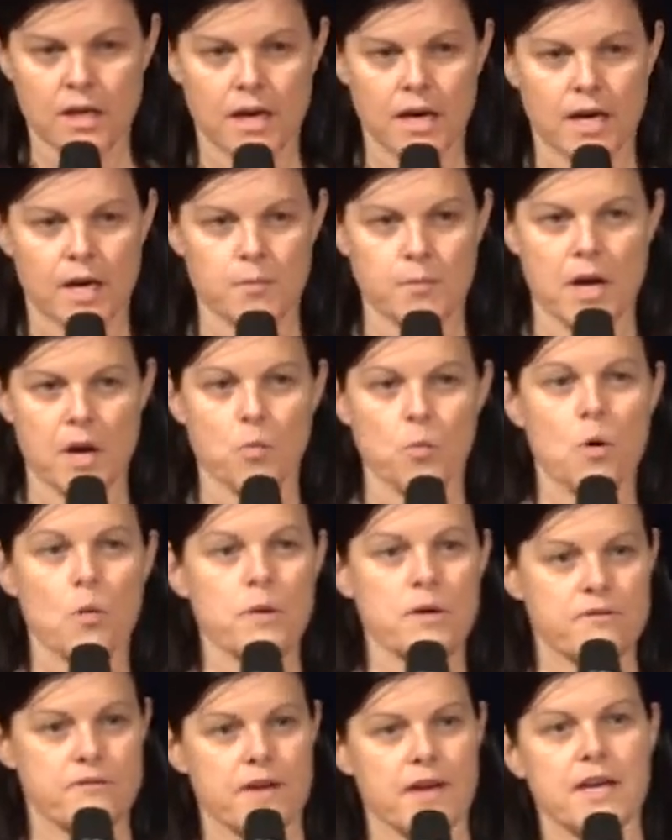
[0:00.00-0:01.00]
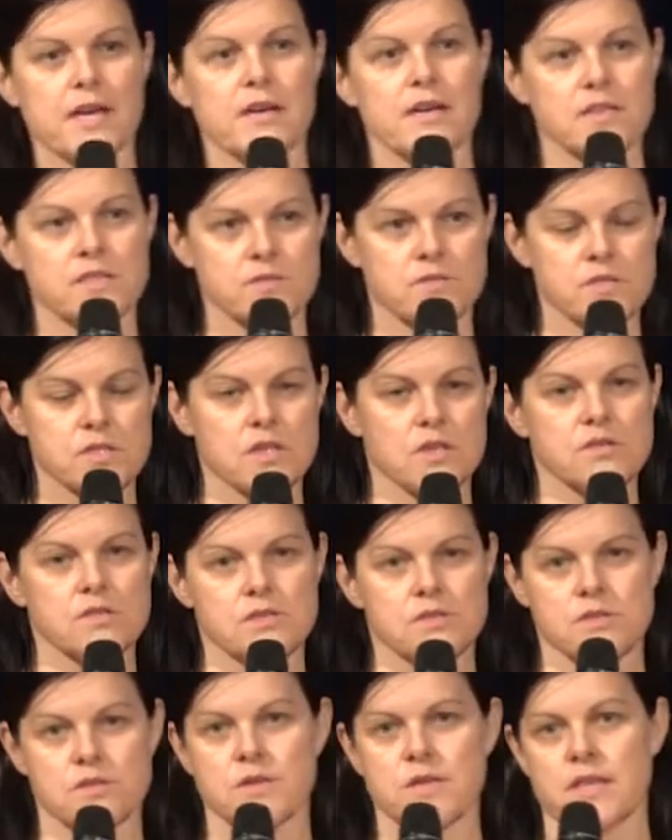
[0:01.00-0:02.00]
And what we found as a result
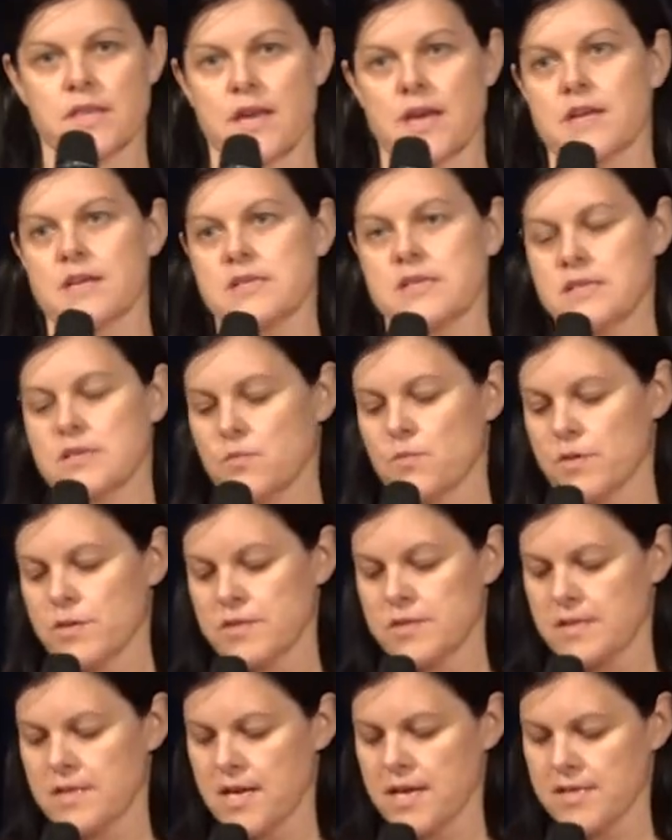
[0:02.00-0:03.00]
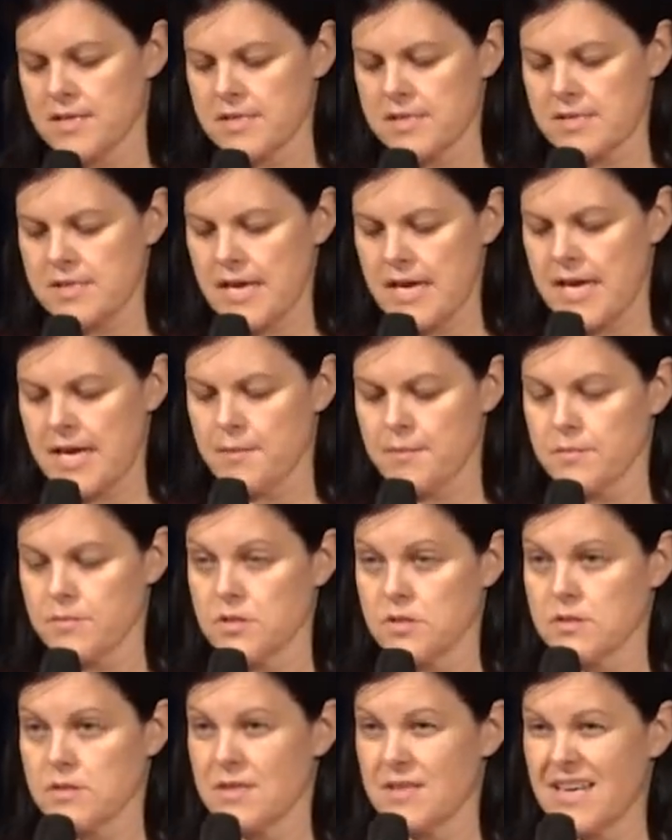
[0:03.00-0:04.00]
of doing that was that
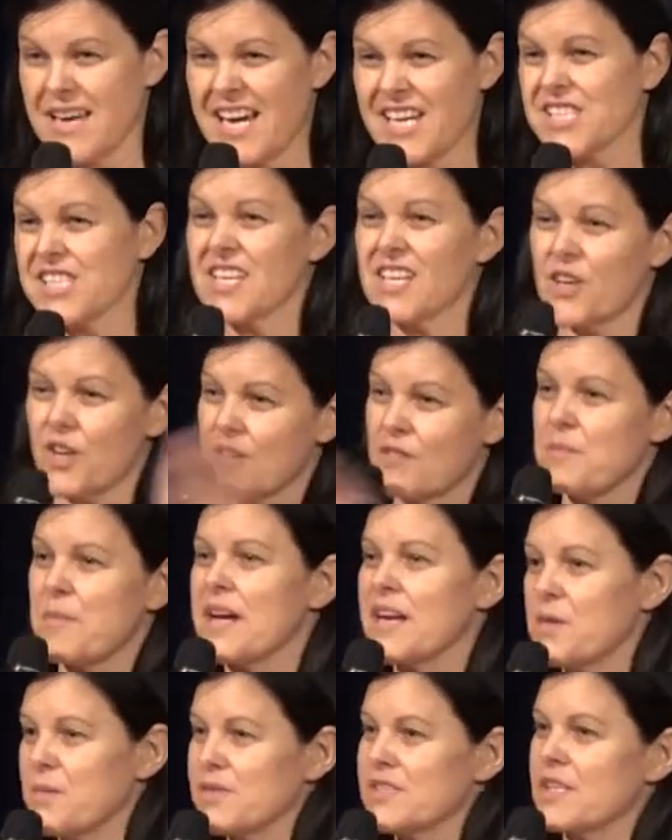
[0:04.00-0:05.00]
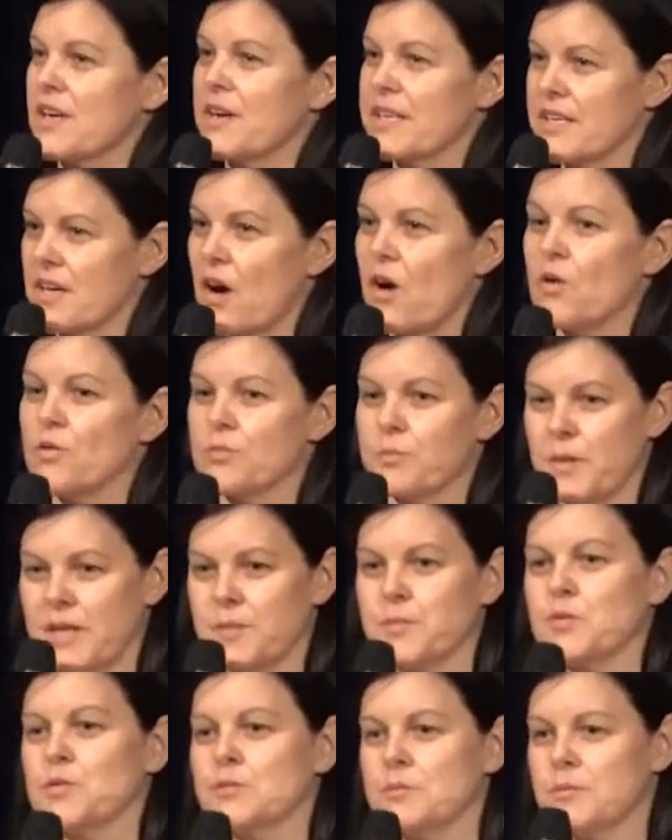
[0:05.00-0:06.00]
actually a lot of money was going to old
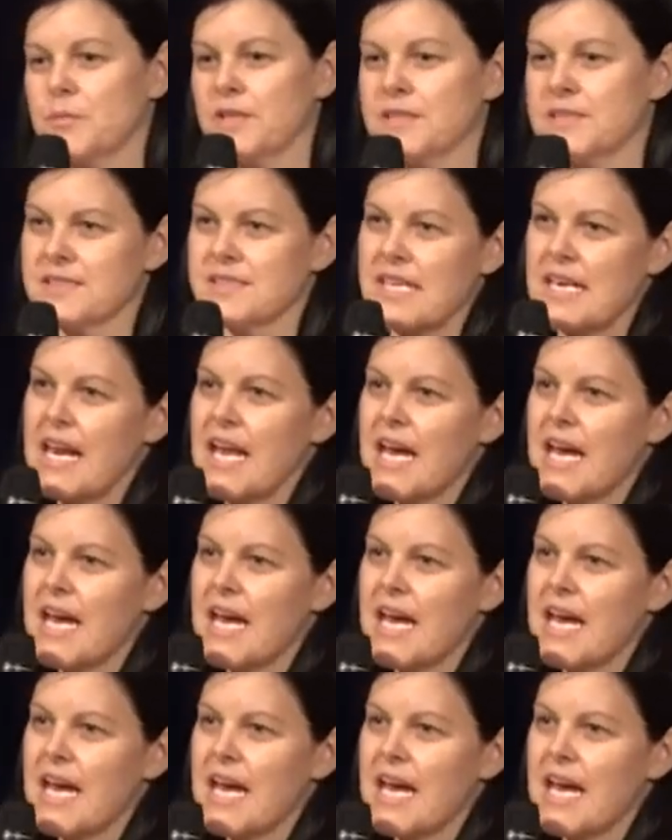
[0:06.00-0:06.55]
people because it's a